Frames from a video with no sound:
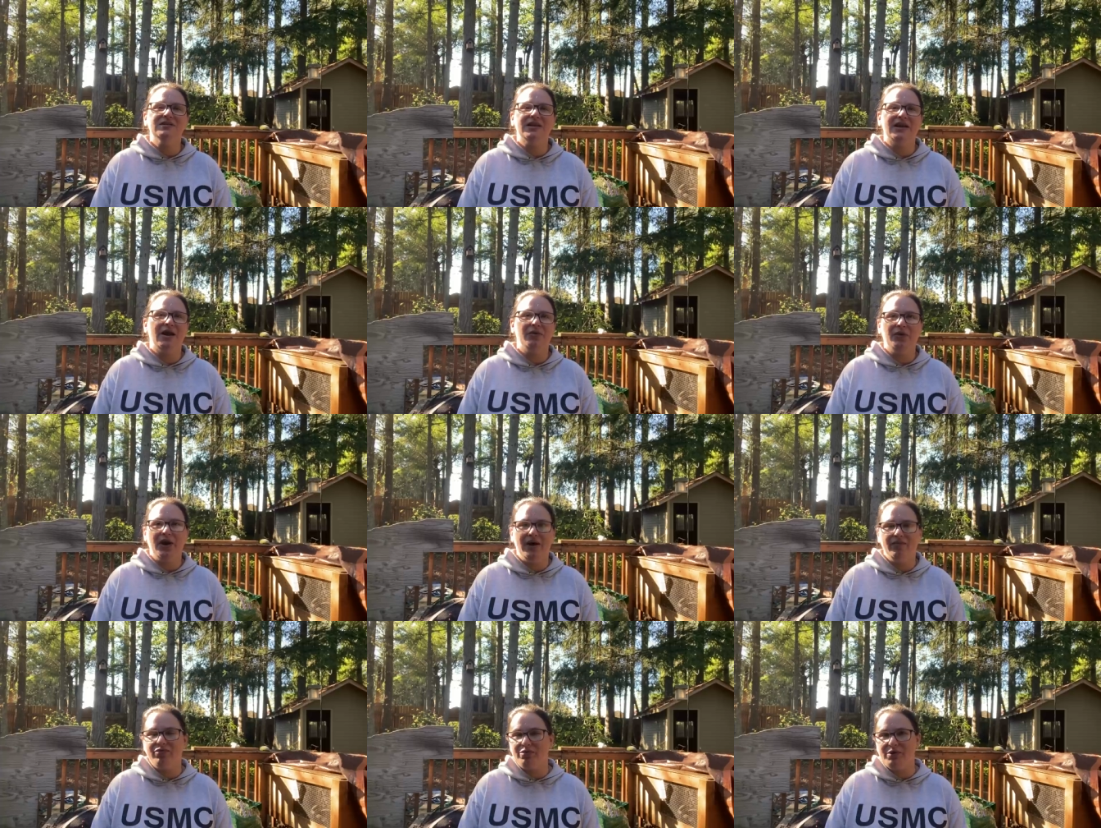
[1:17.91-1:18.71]
that I would
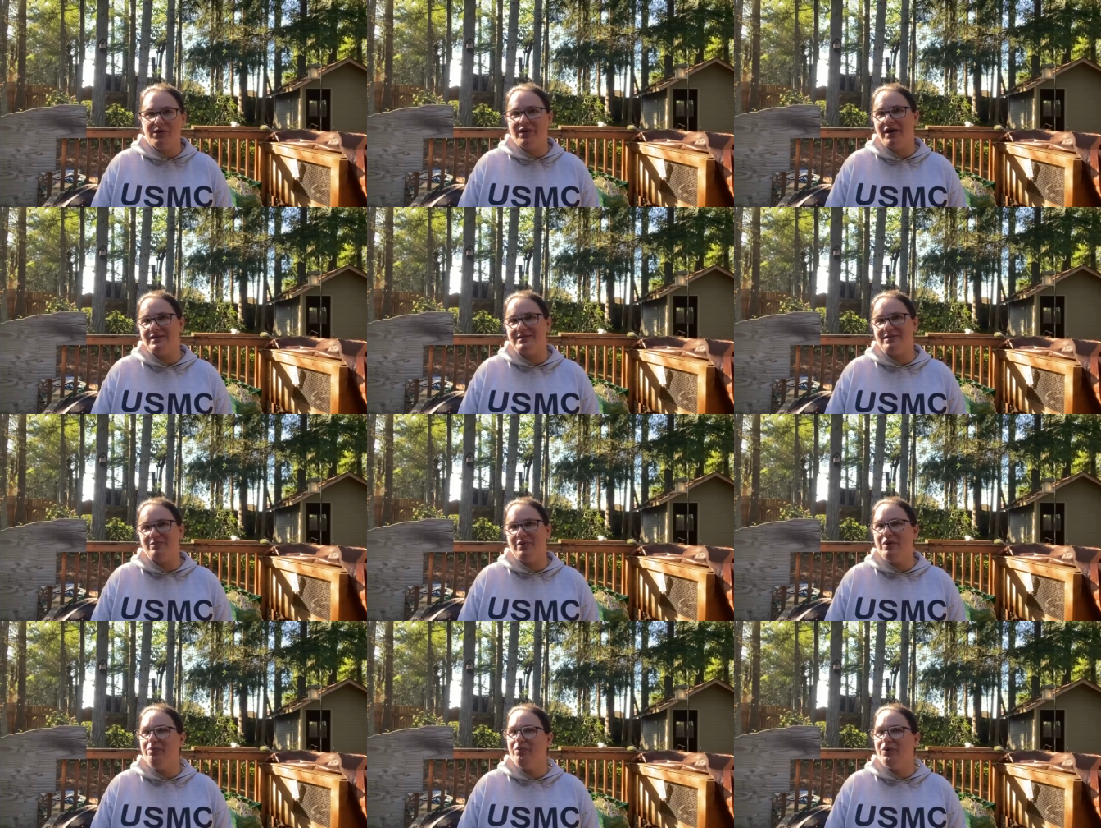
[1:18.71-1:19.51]
have 3,000
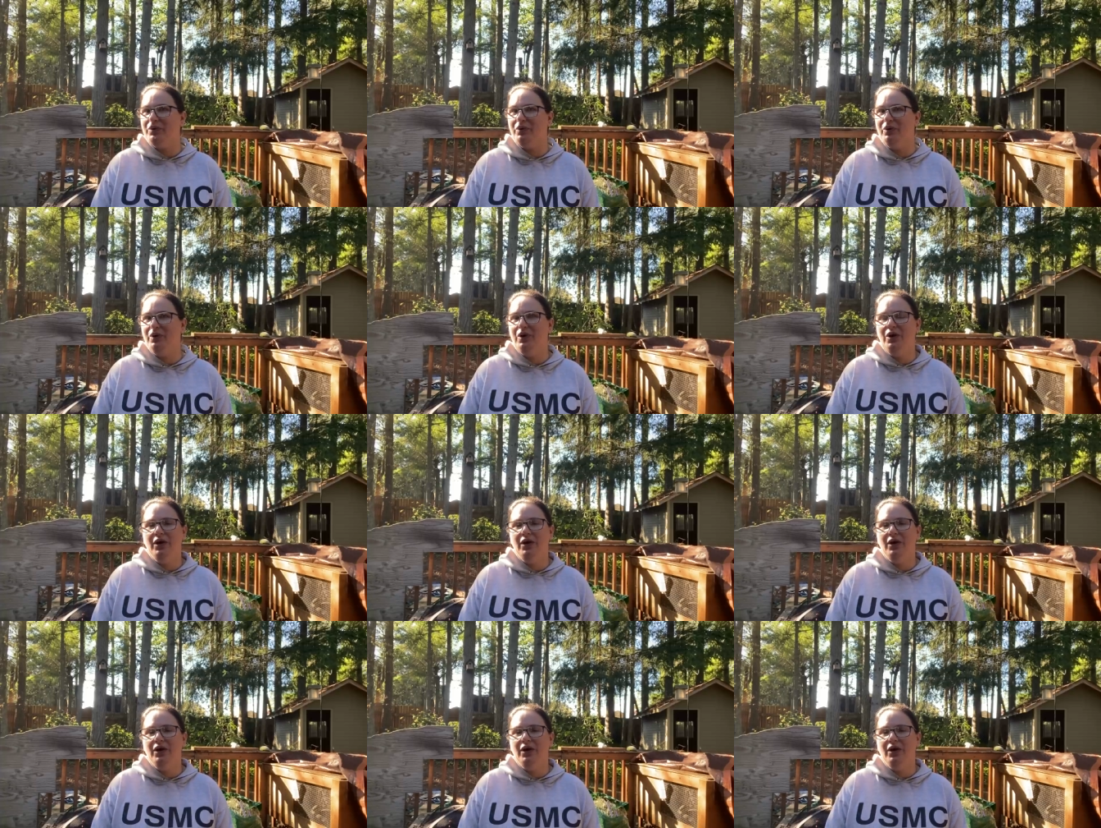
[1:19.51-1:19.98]
people